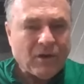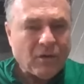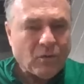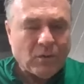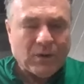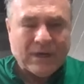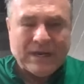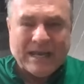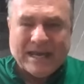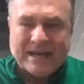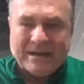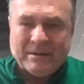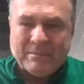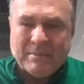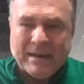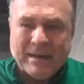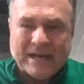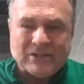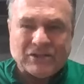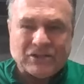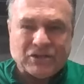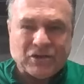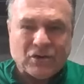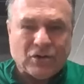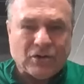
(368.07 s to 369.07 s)
We got to
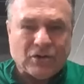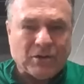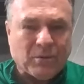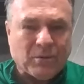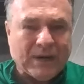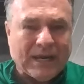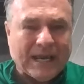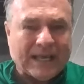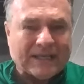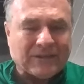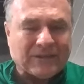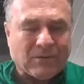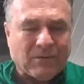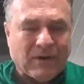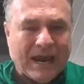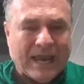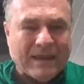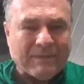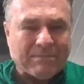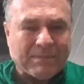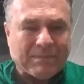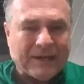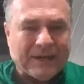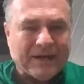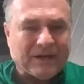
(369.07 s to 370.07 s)
make sure that we got the
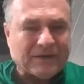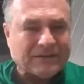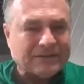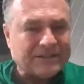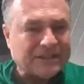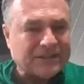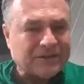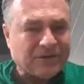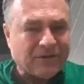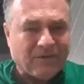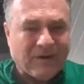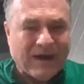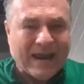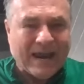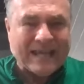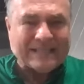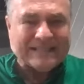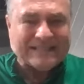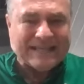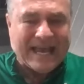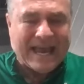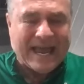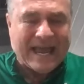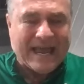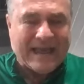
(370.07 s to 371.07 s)
right players at the right
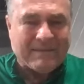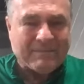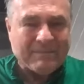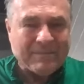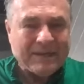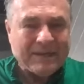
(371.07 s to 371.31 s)
time.